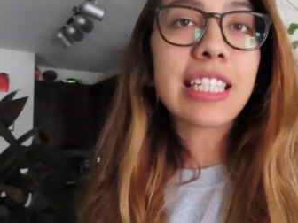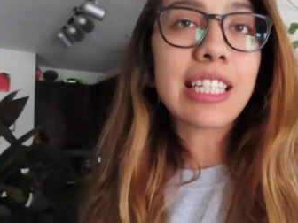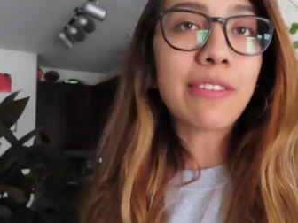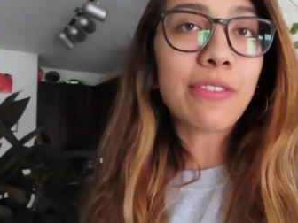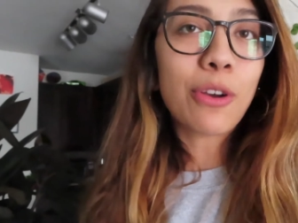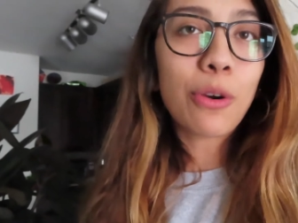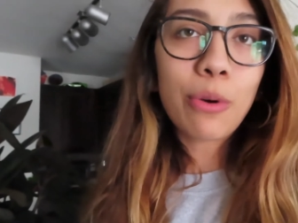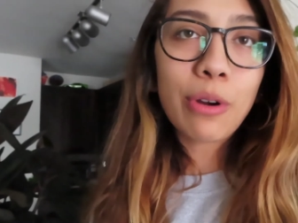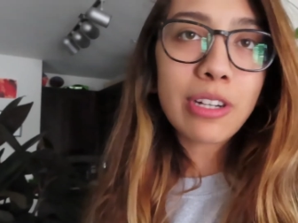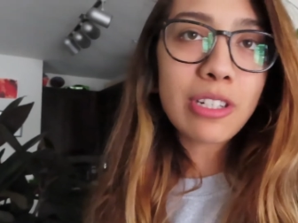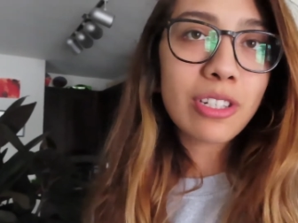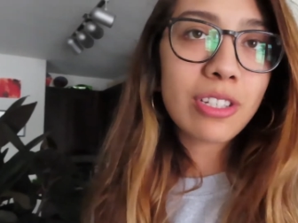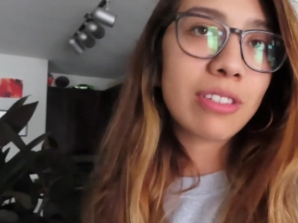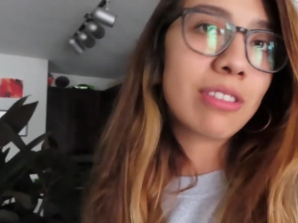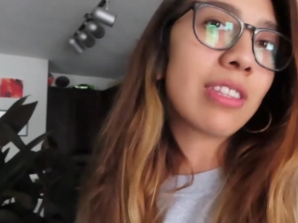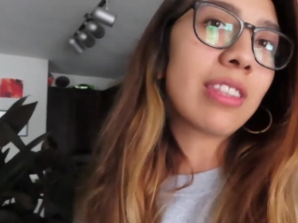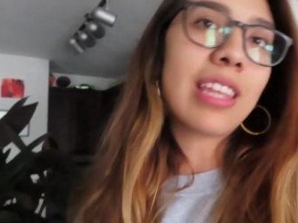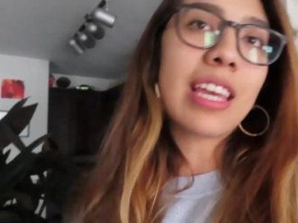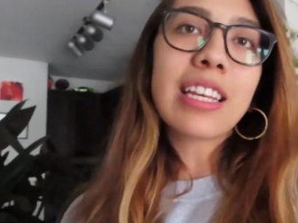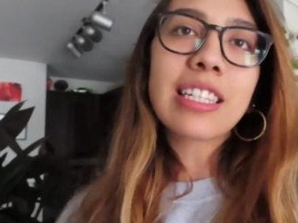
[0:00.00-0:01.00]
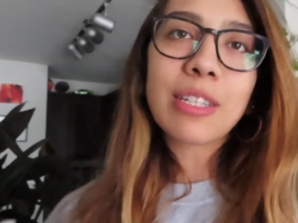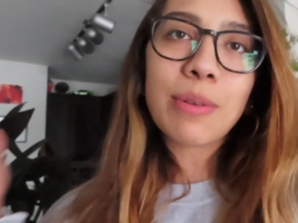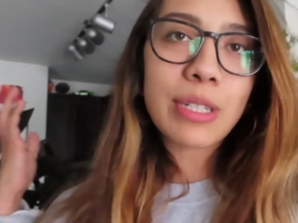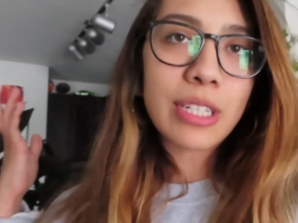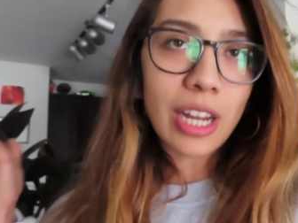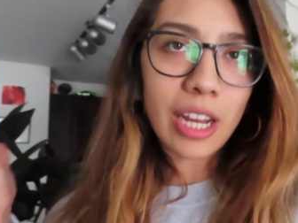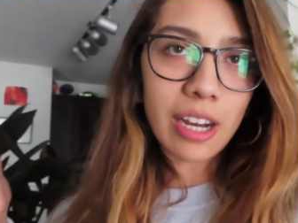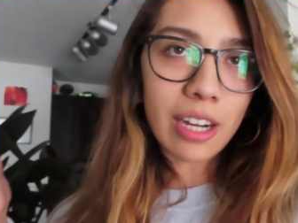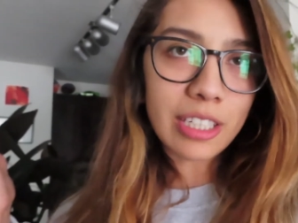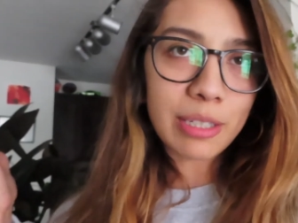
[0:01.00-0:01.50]
of course, things that we
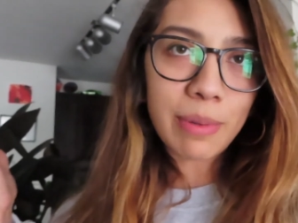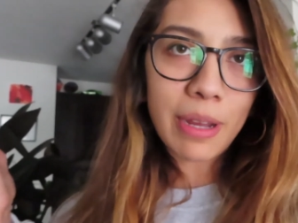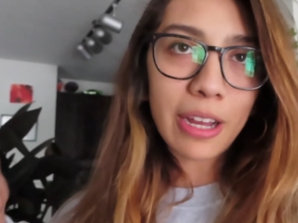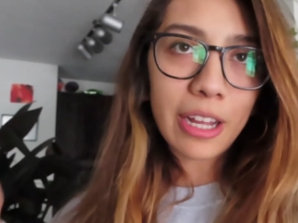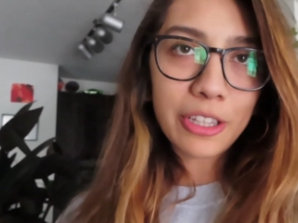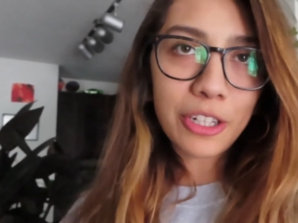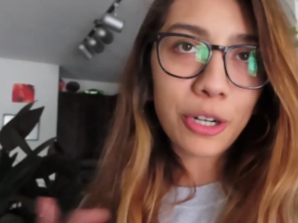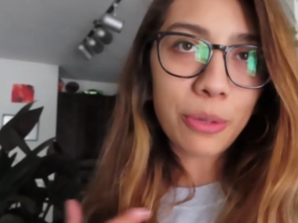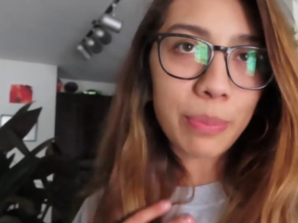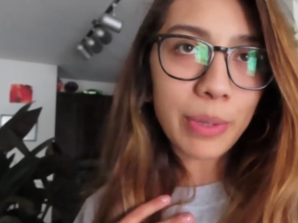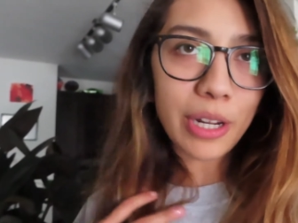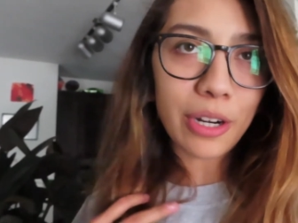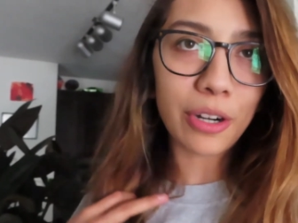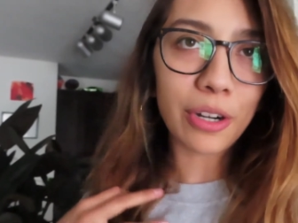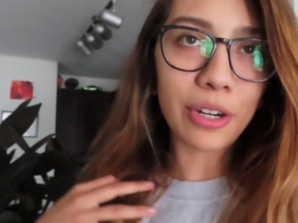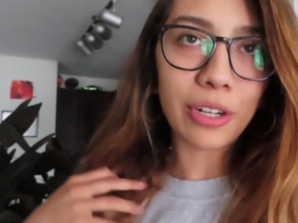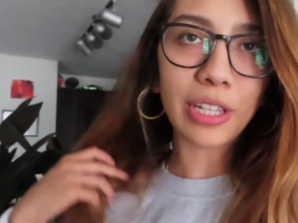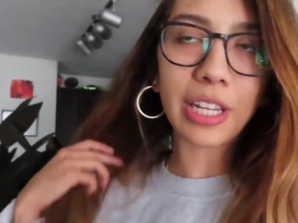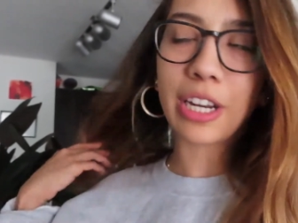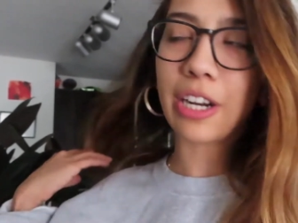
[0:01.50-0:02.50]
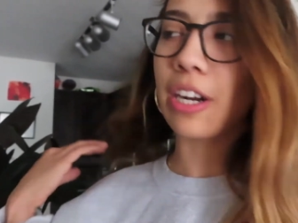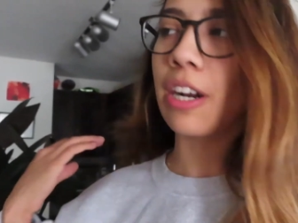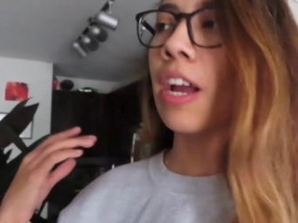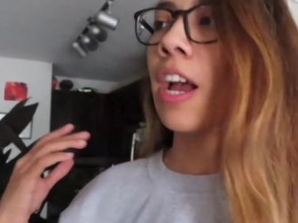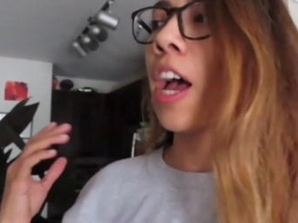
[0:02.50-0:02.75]
talked about a little bit earlier,